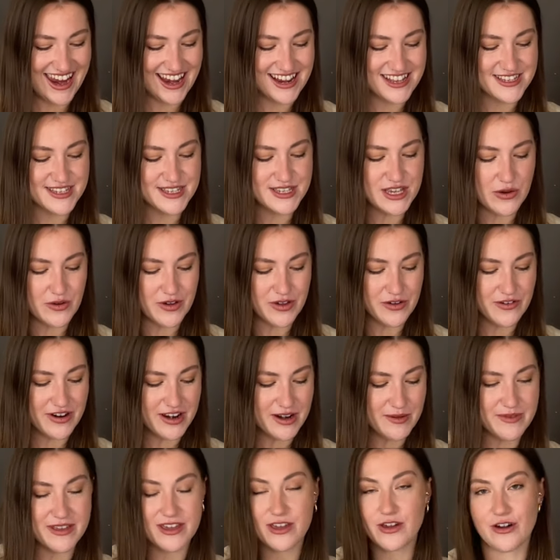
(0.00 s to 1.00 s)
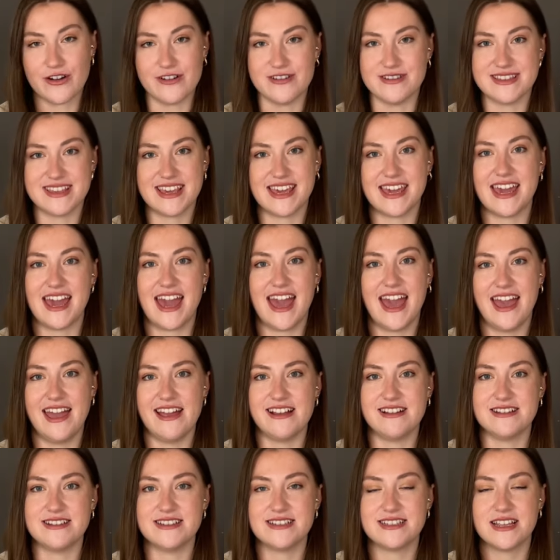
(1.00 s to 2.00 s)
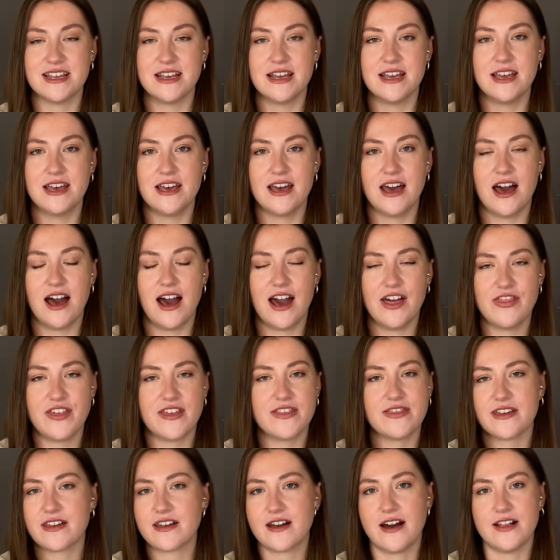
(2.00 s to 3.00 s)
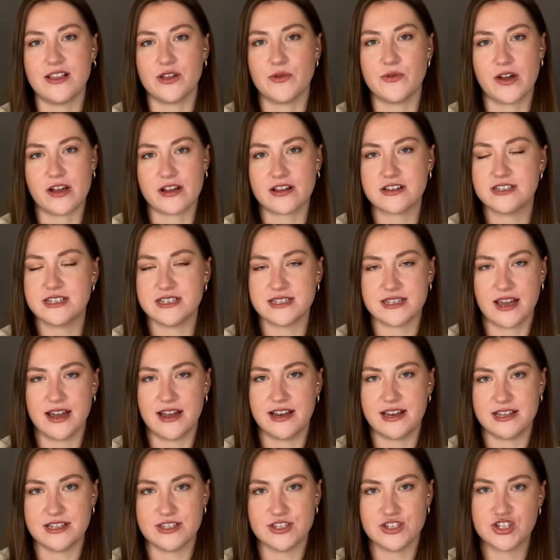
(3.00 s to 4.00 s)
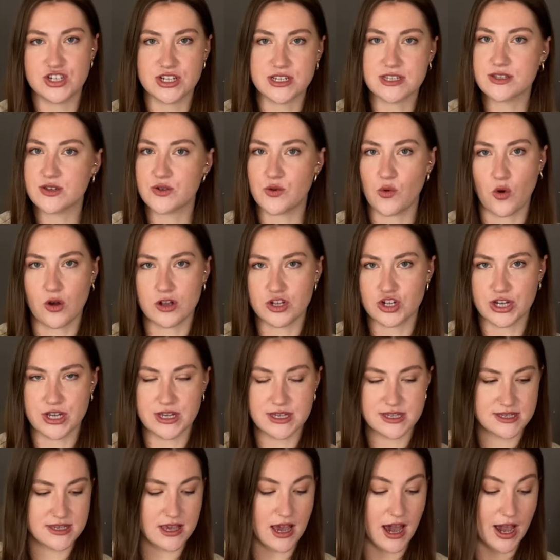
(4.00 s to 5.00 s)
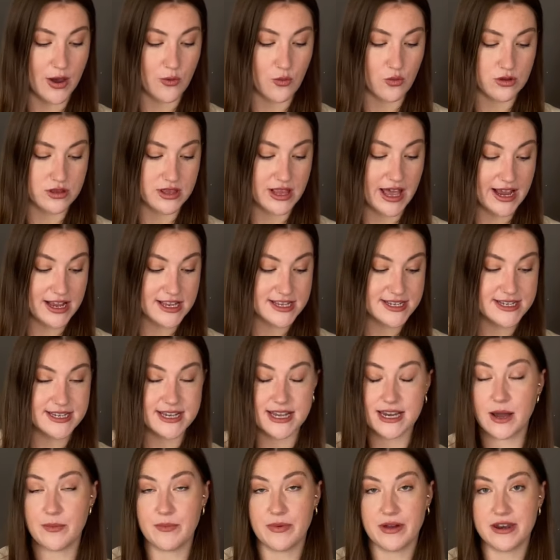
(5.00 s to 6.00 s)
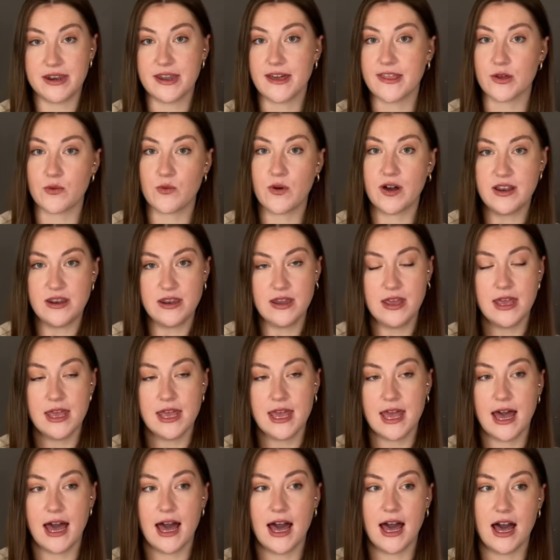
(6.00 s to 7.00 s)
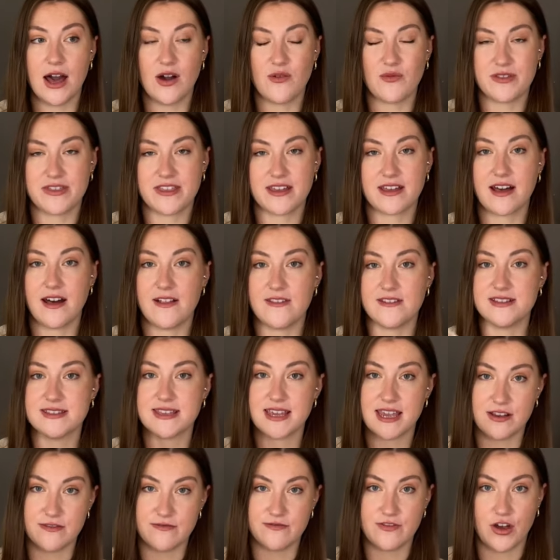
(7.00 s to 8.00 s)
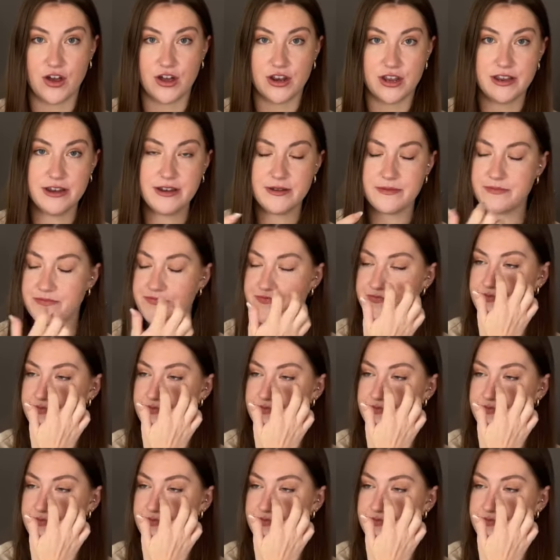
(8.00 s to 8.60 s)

it's so incredibly cozy and I think the colorwork design is just gorgeous. I would like to knit up another one uh, with the colors inverted.